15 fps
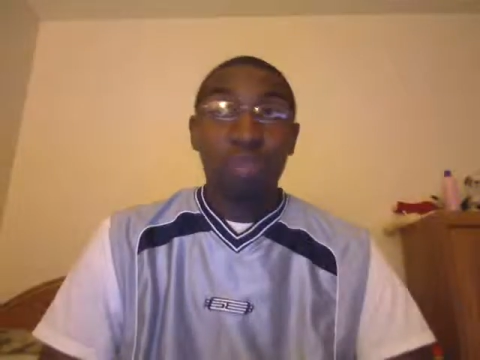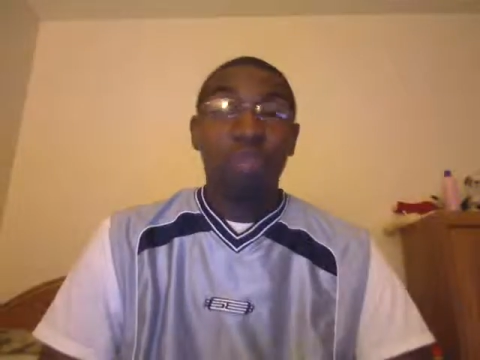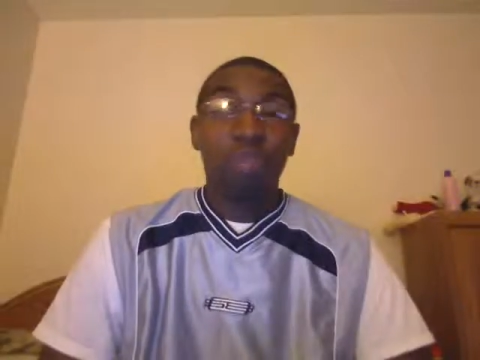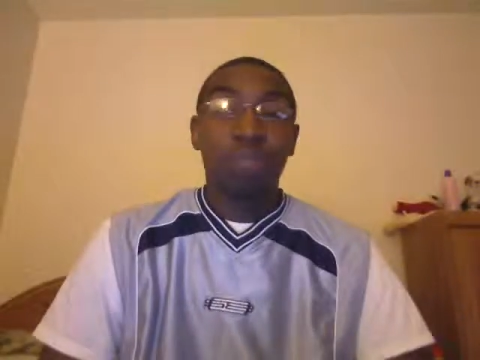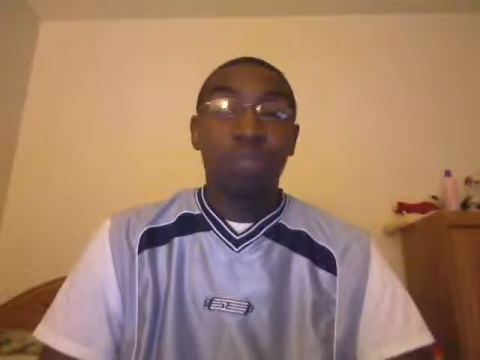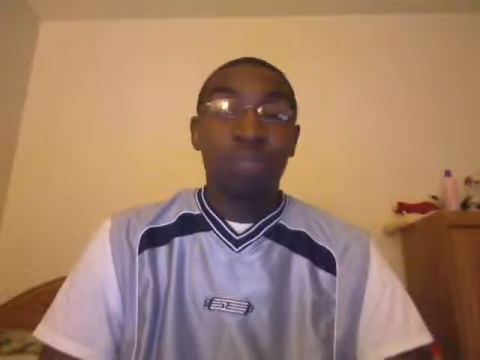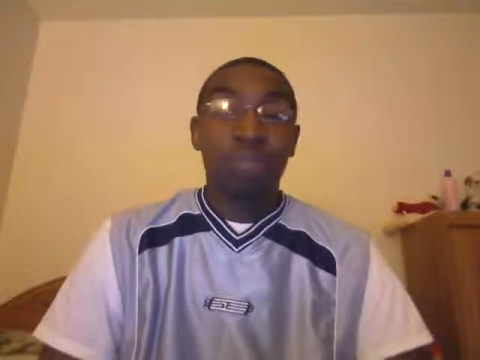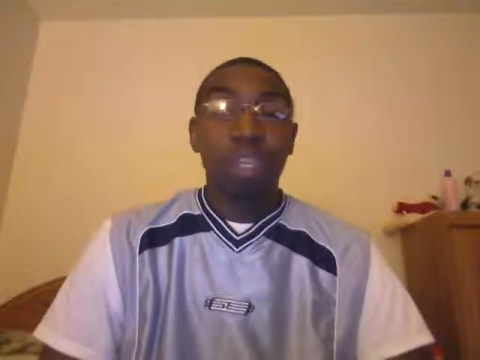
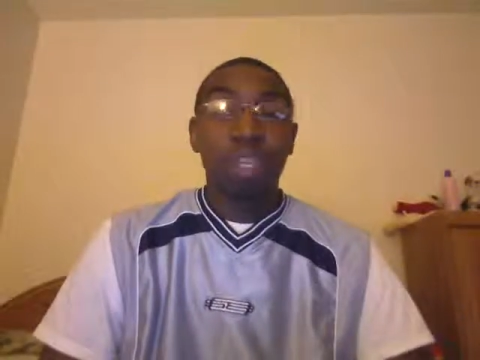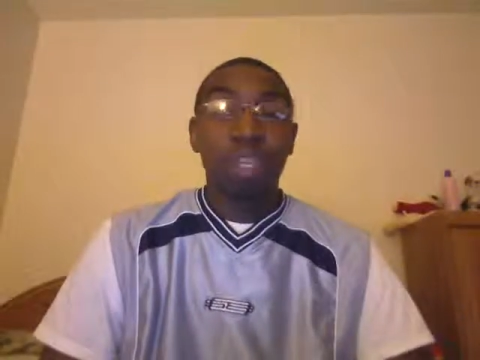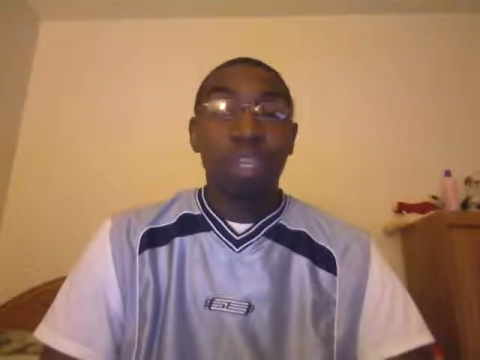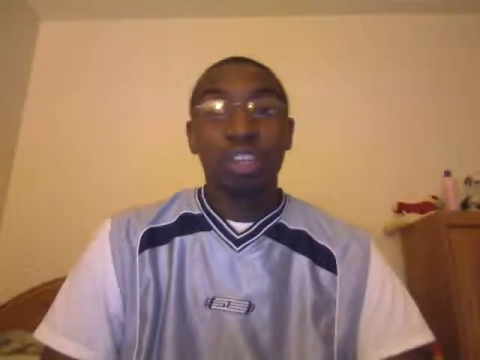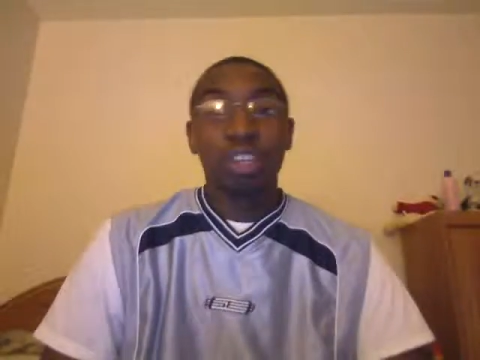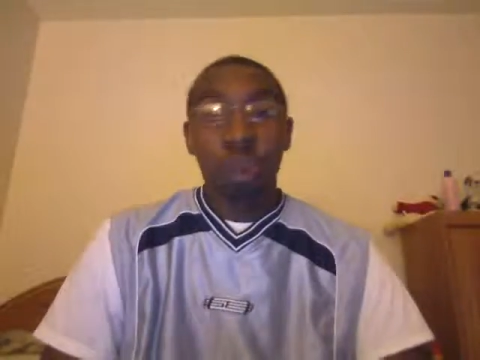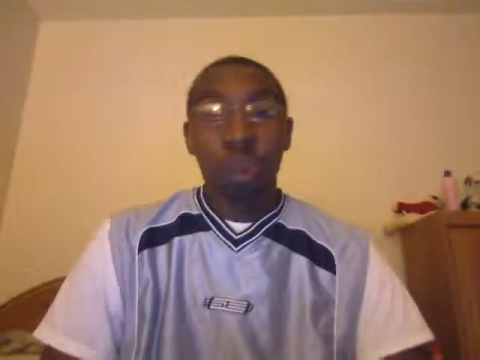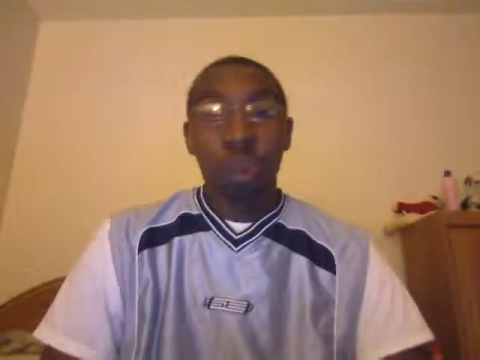Vulcan and
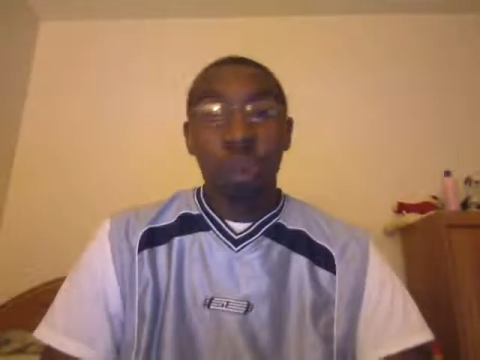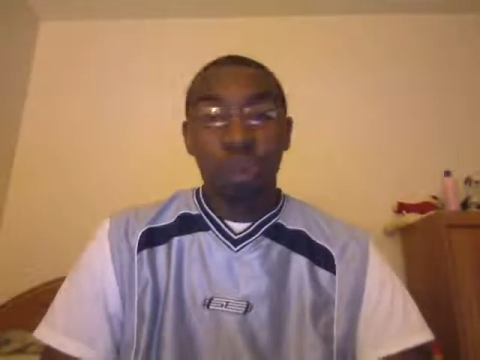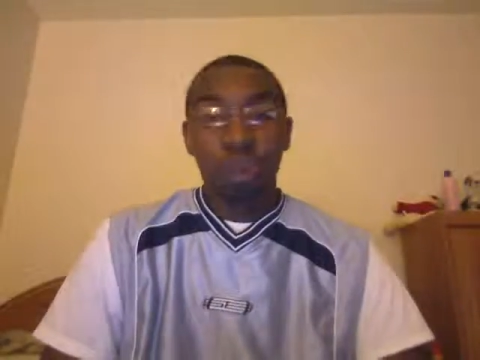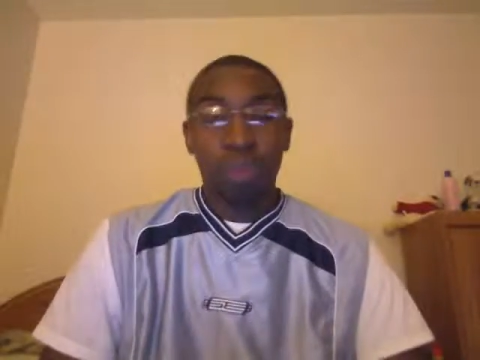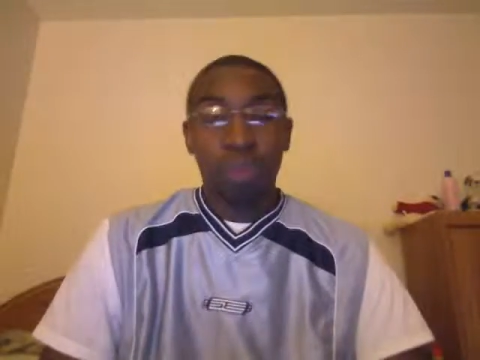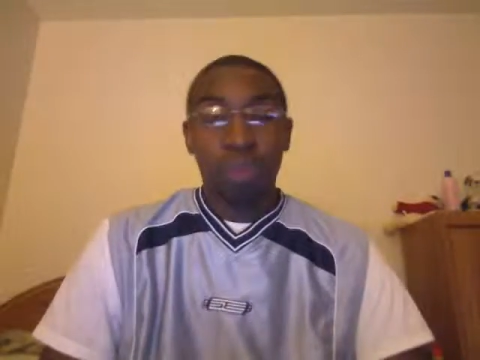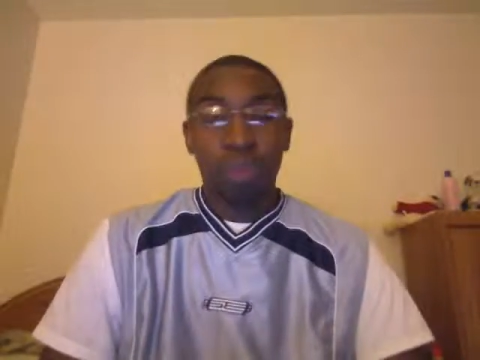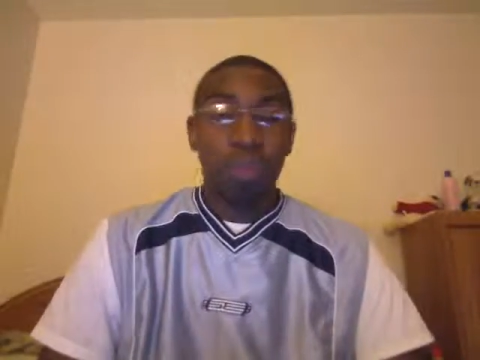
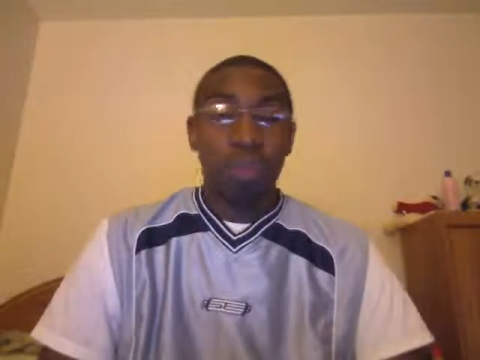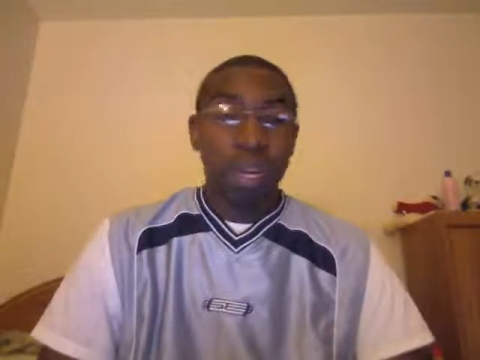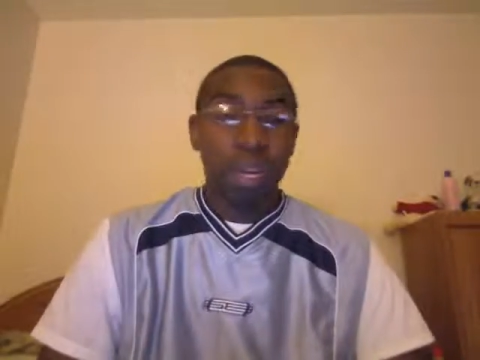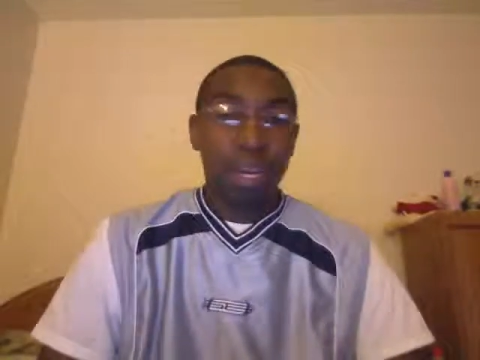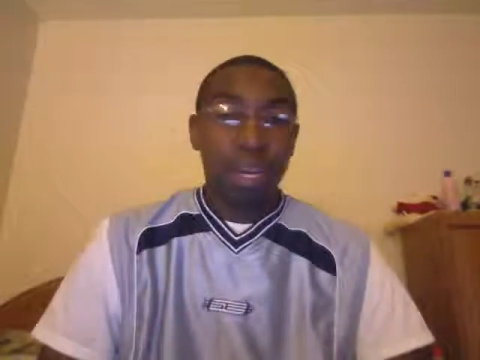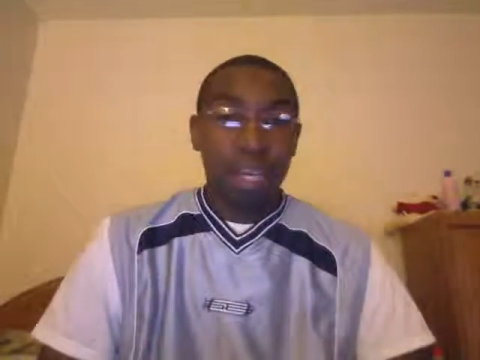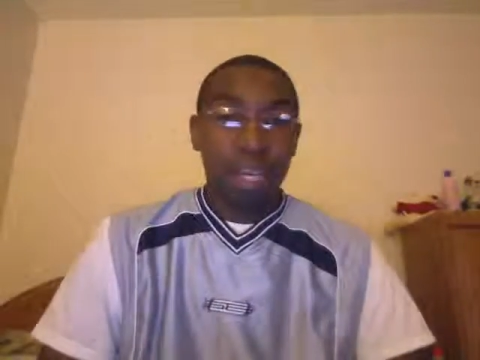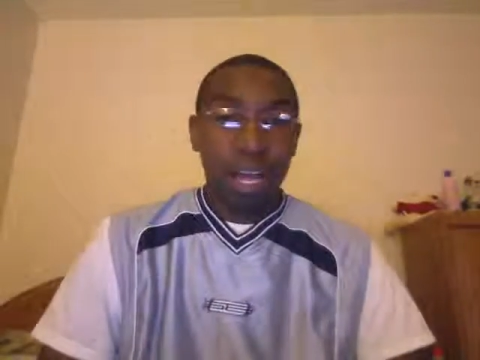Darwin remaining
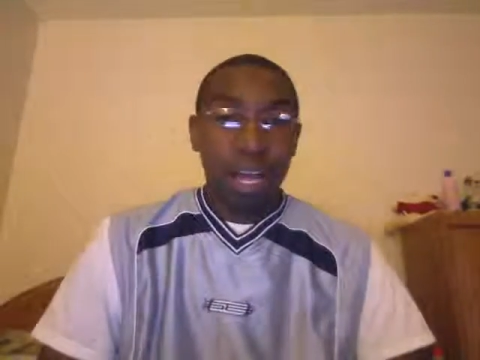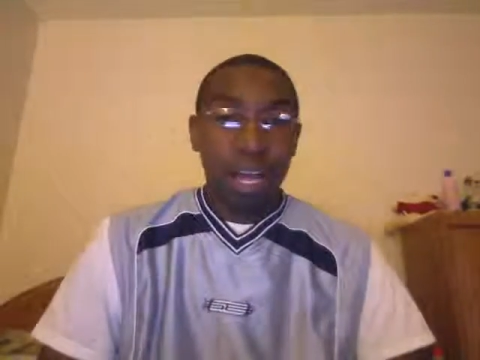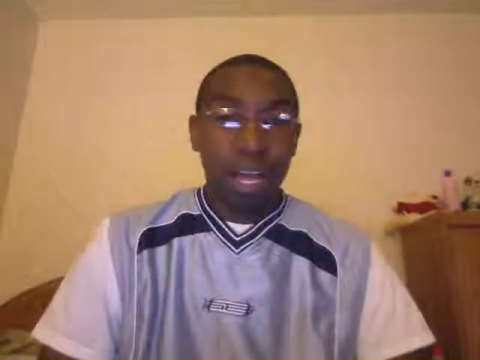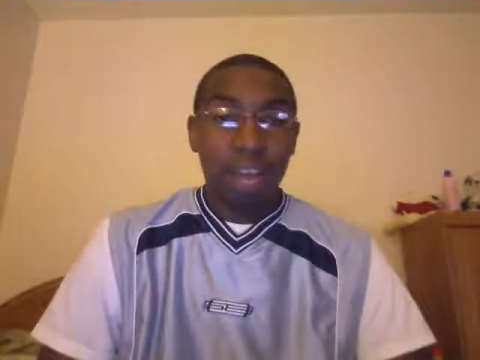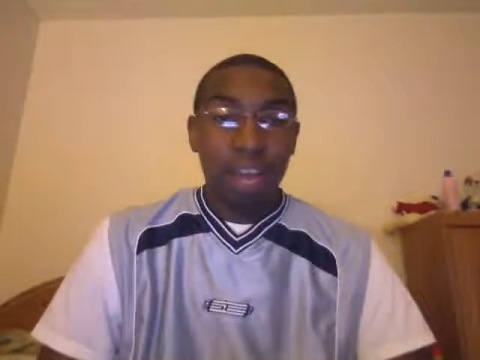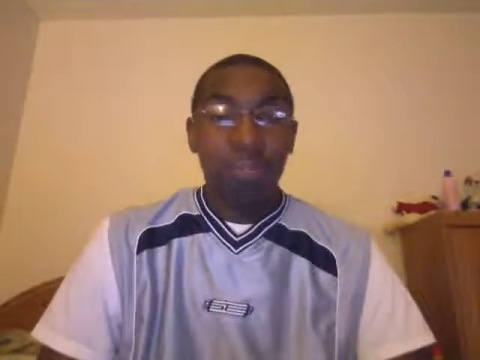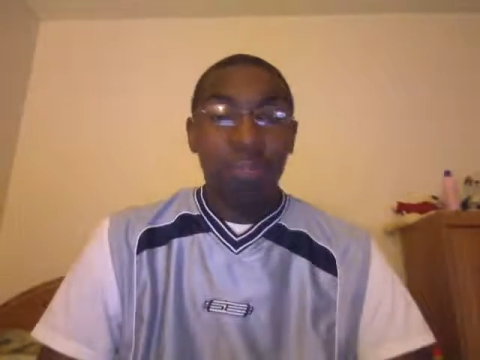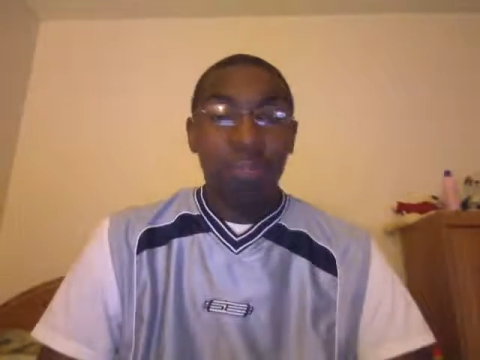
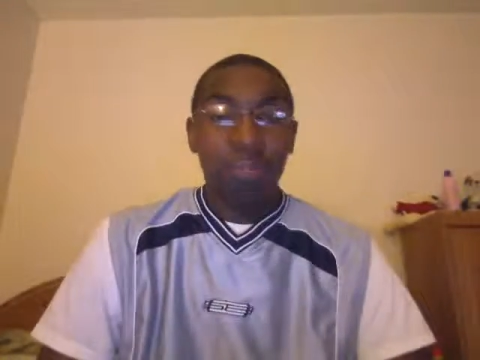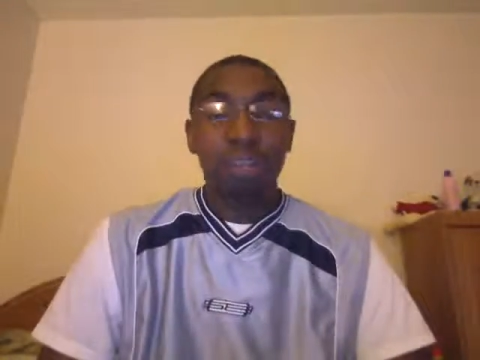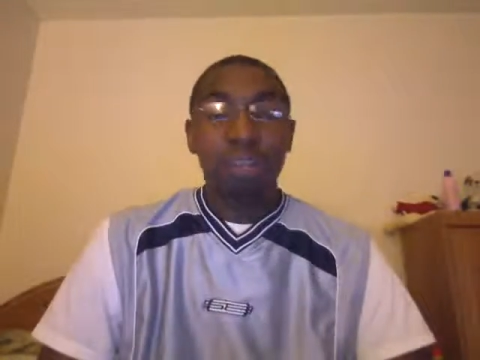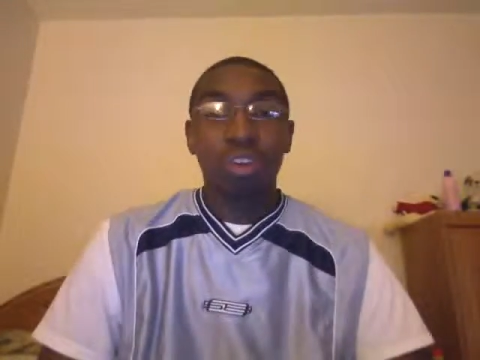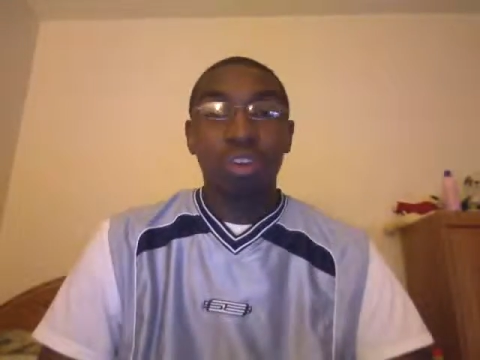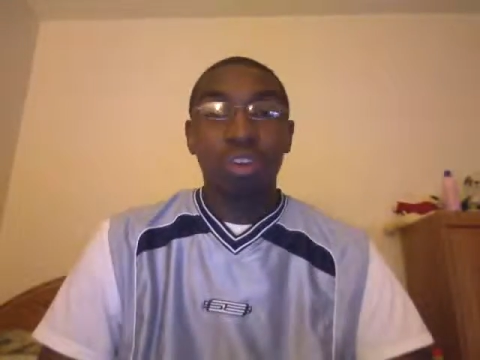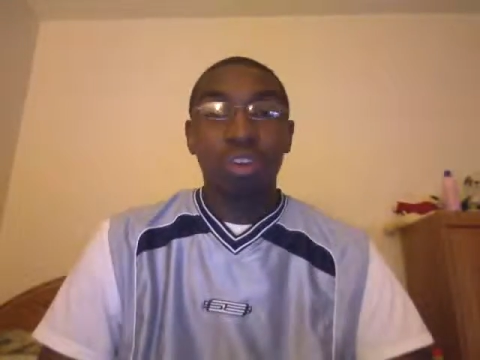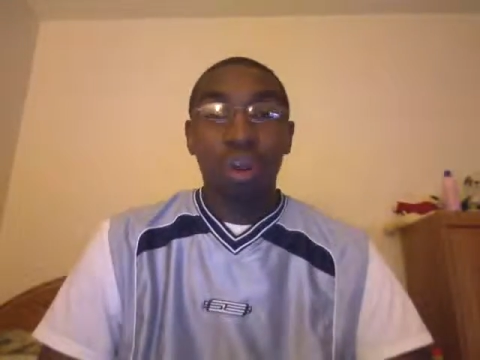alive, with
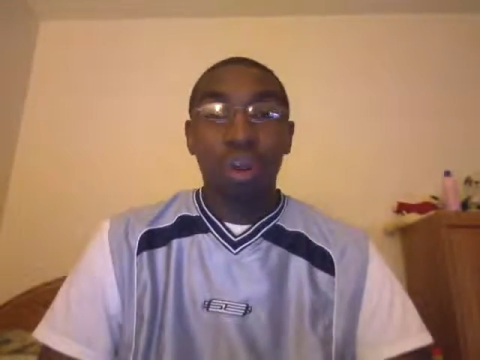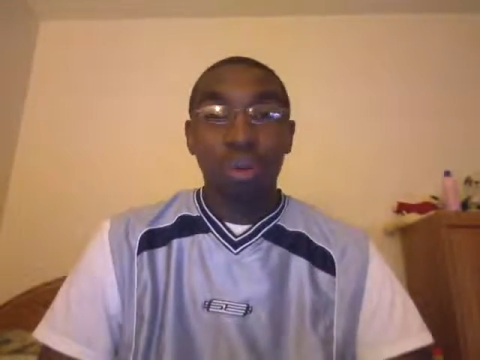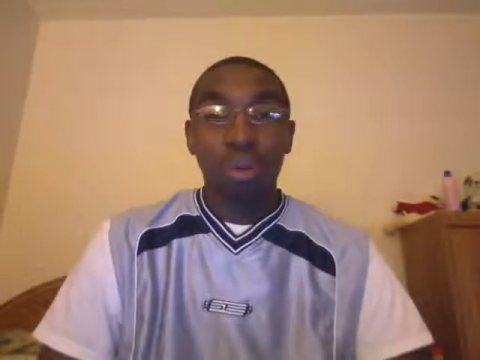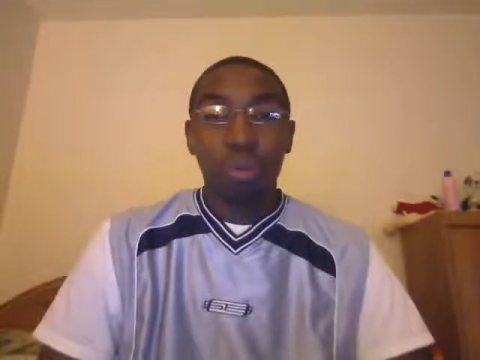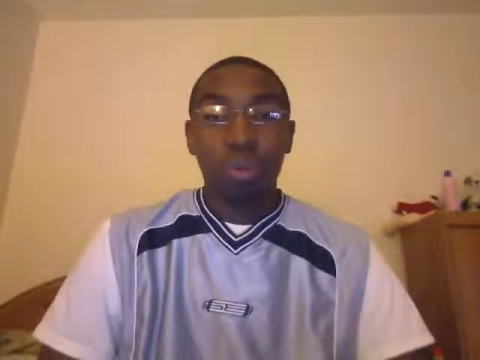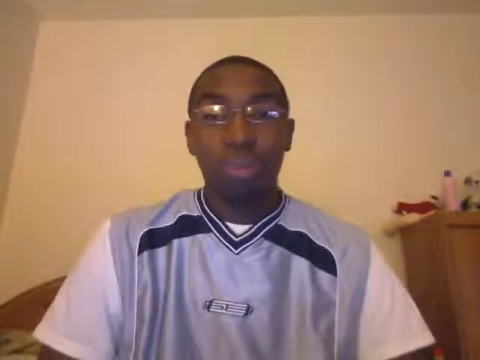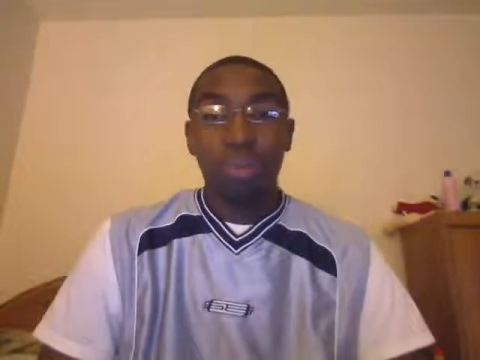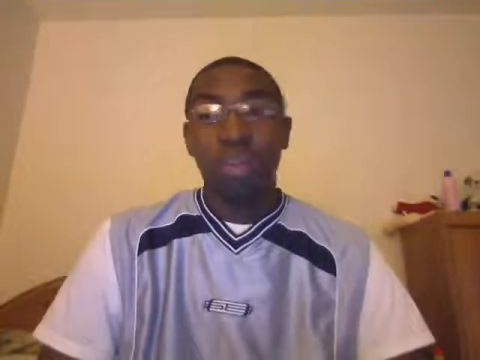
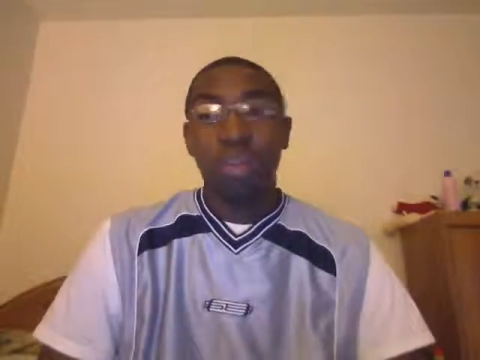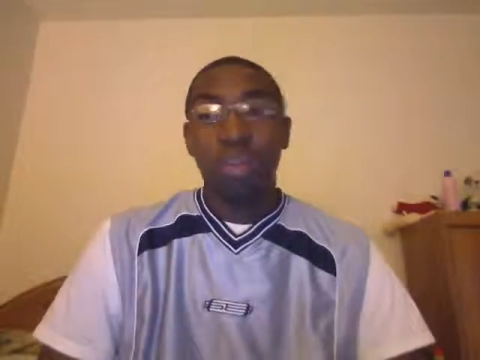Darwin being